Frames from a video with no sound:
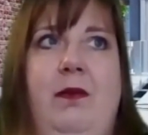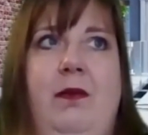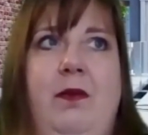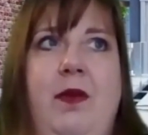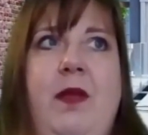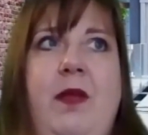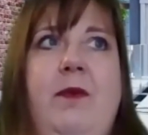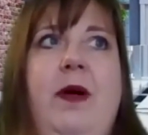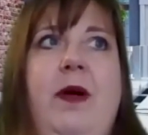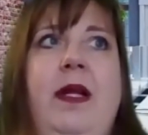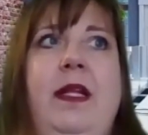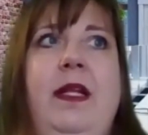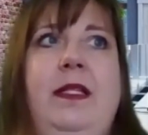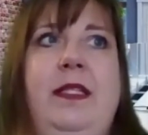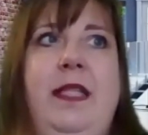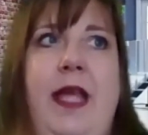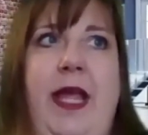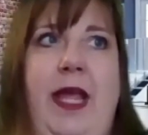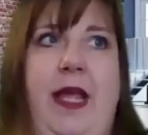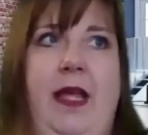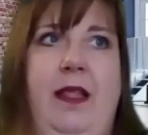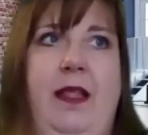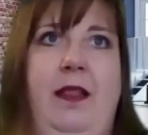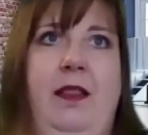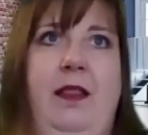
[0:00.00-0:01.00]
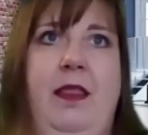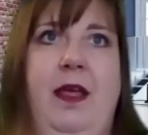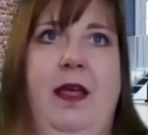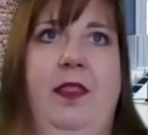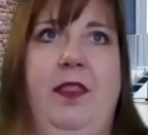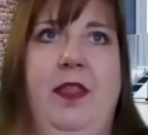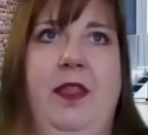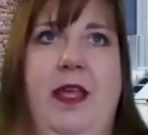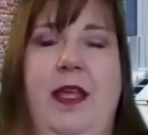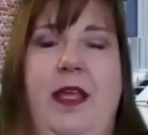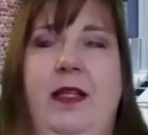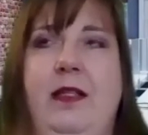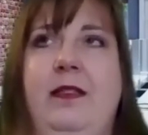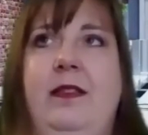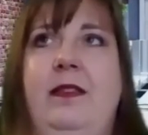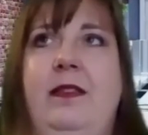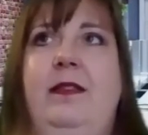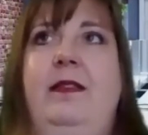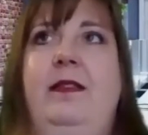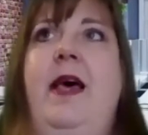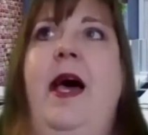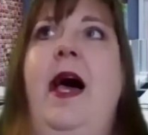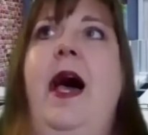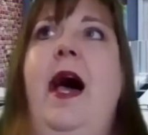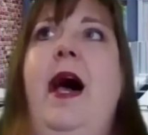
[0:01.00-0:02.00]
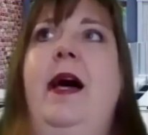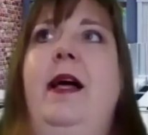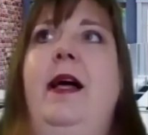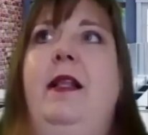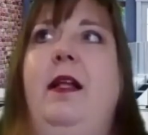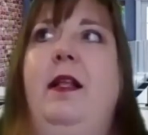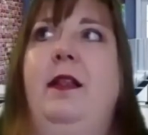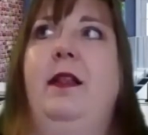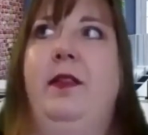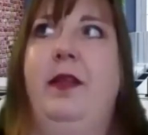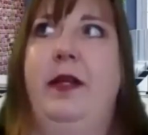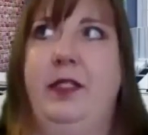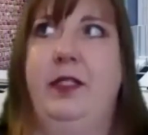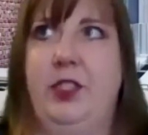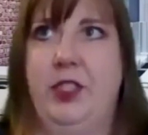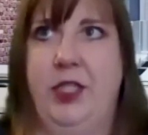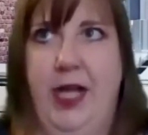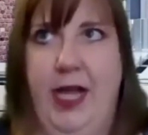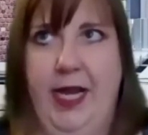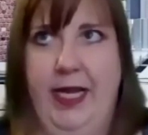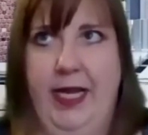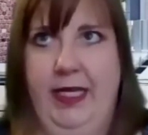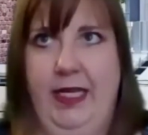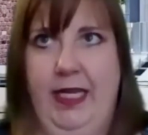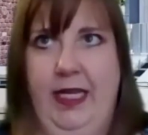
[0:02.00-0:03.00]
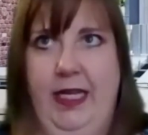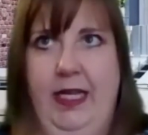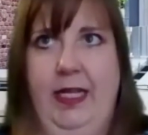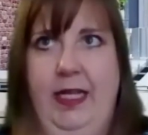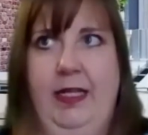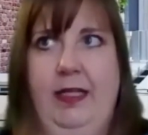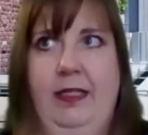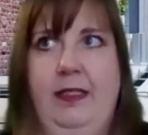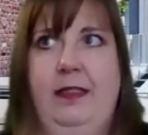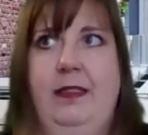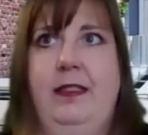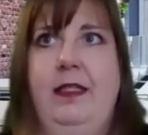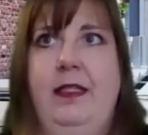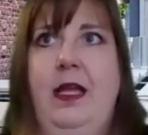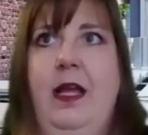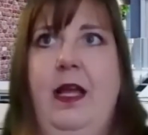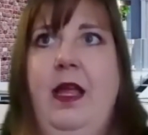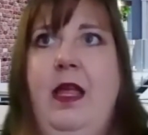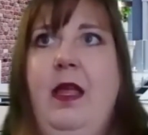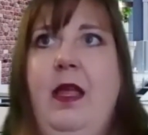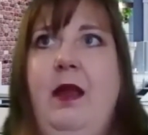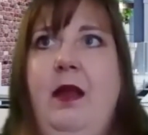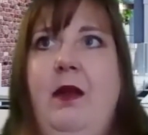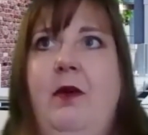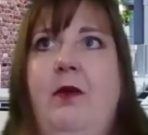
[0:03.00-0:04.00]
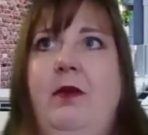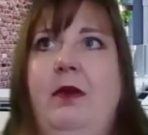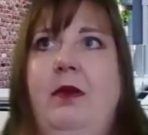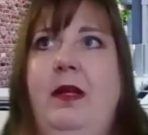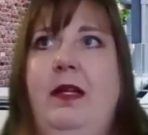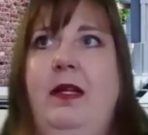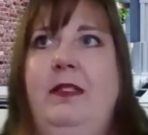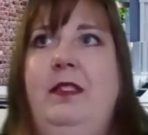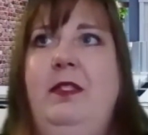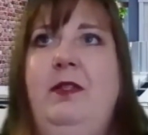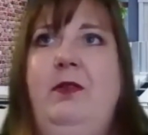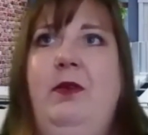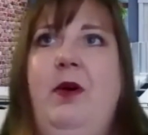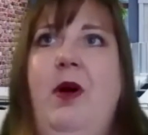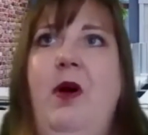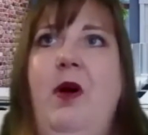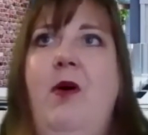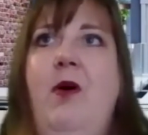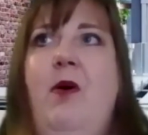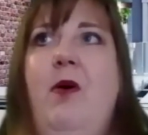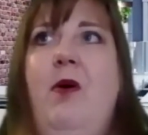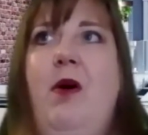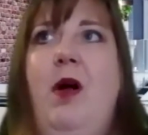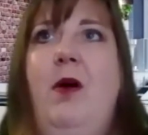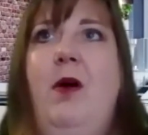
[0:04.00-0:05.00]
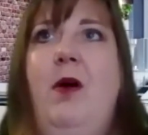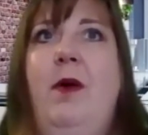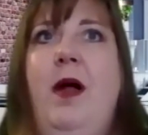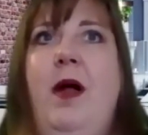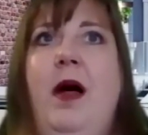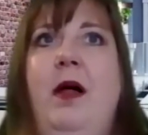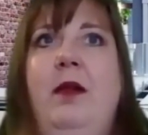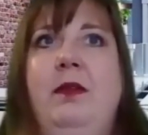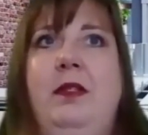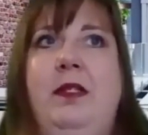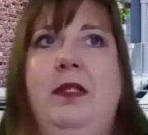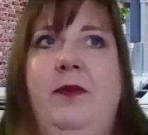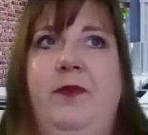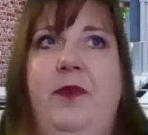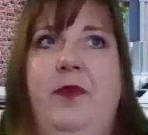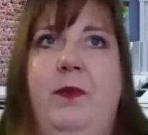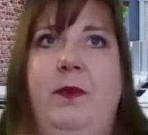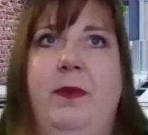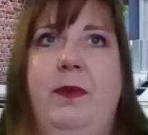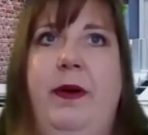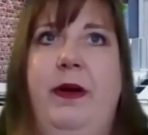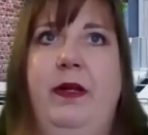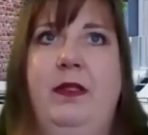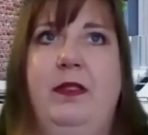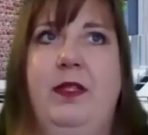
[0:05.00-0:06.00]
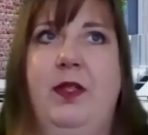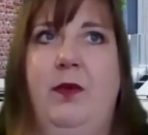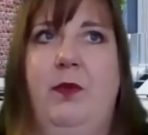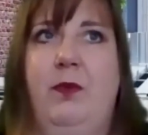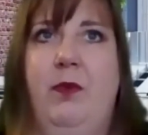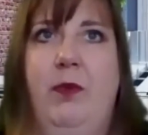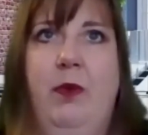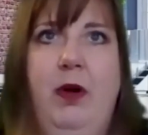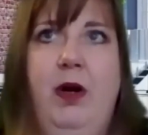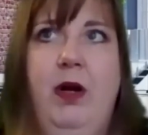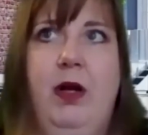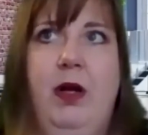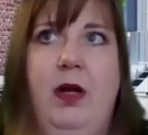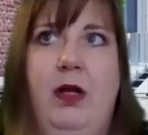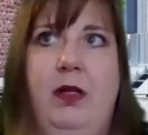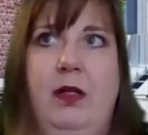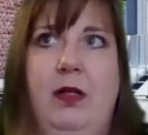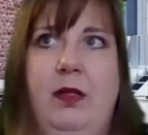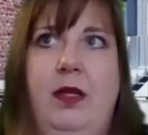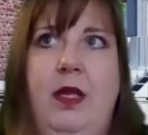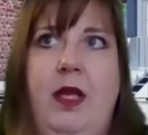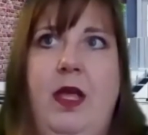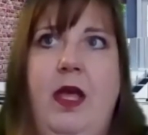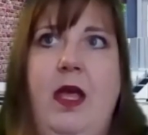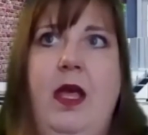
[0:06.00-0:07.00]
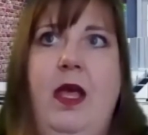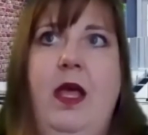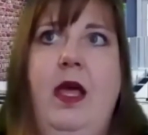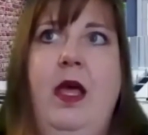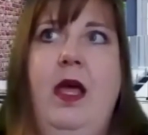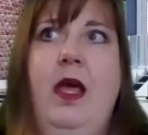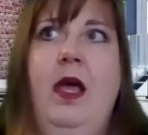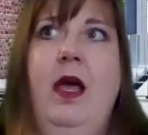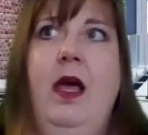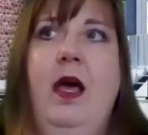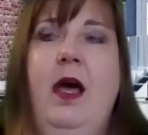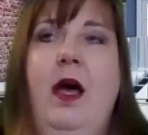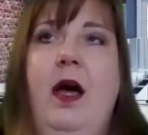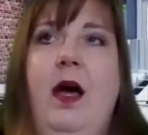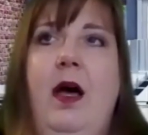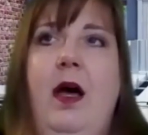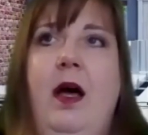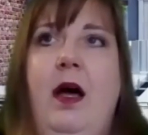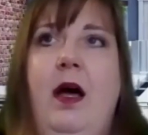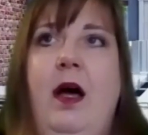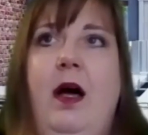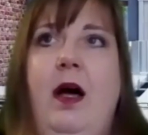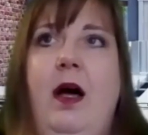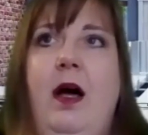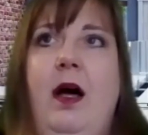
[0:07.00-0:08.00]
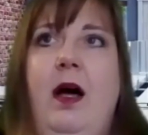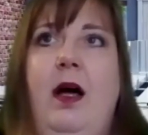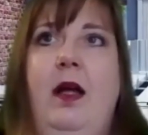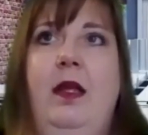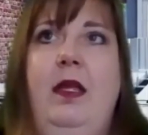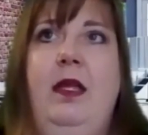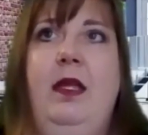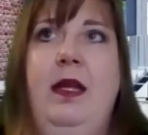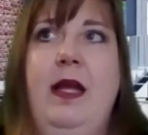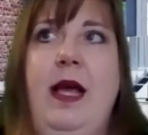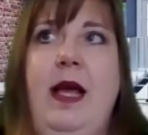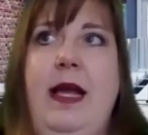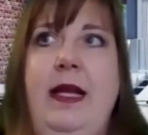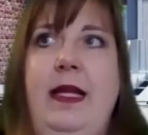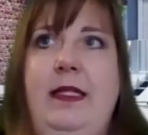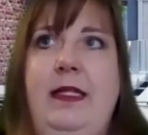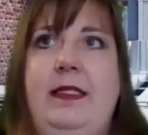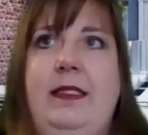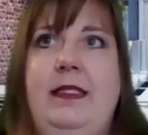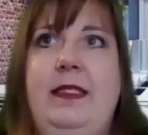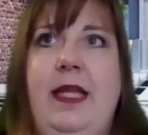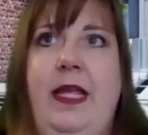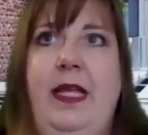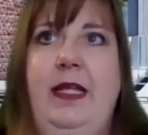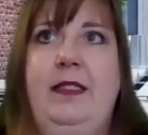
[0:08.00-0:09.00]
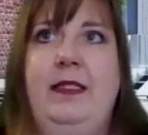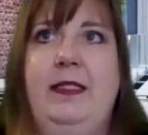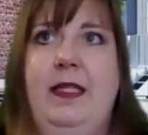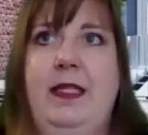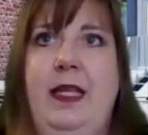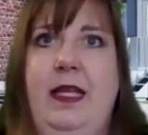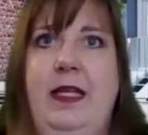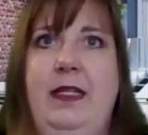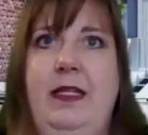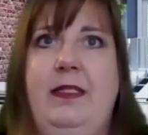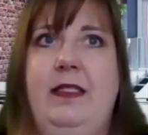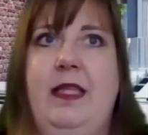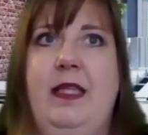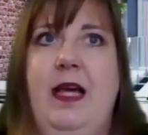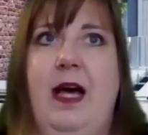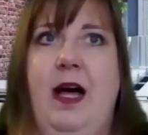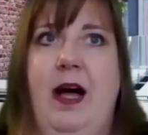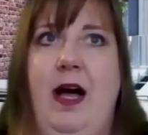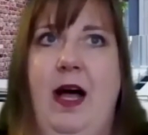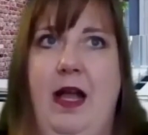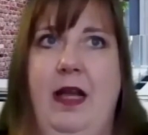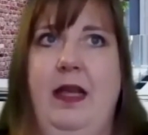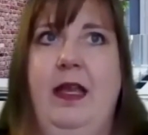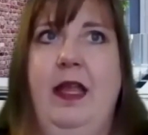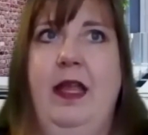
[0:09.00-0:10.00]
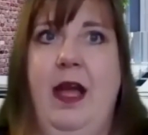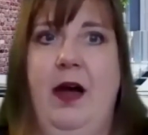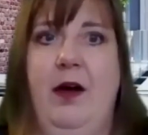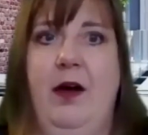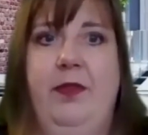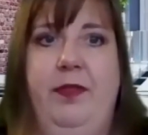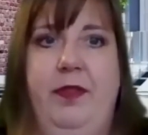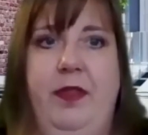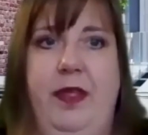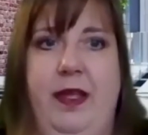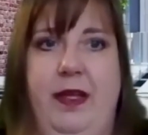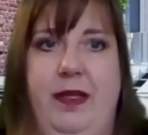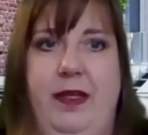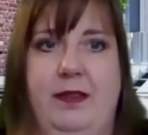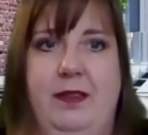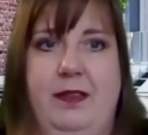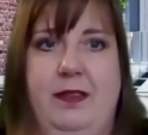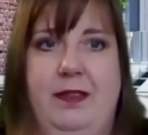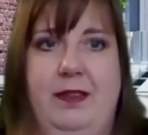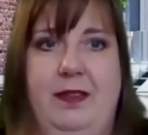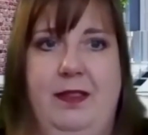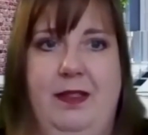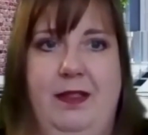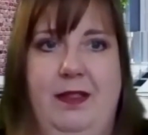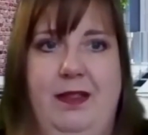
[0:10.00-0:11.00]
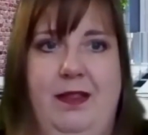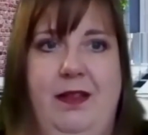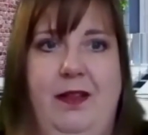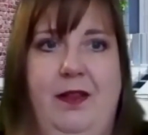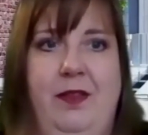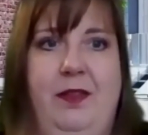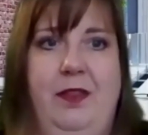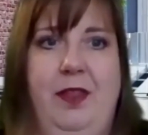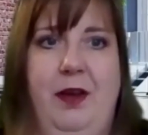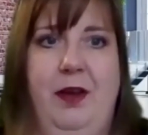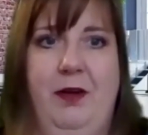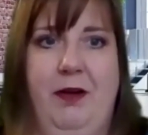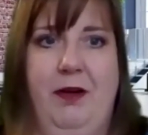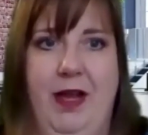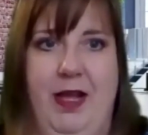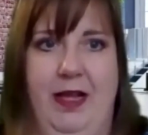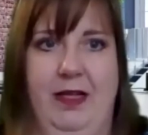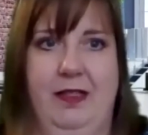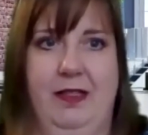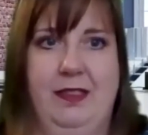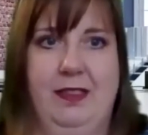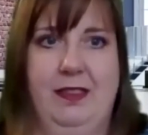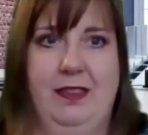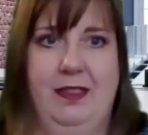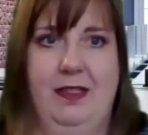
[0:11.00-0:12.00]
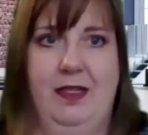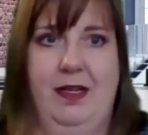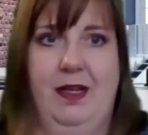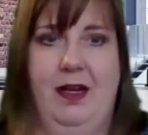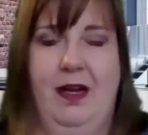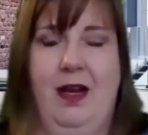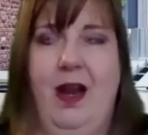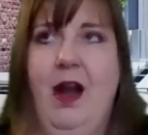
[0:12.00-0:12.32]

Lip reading: We want to take the things that the Chinese, because you go around different parts of the world, United States is the unhealthiest there is.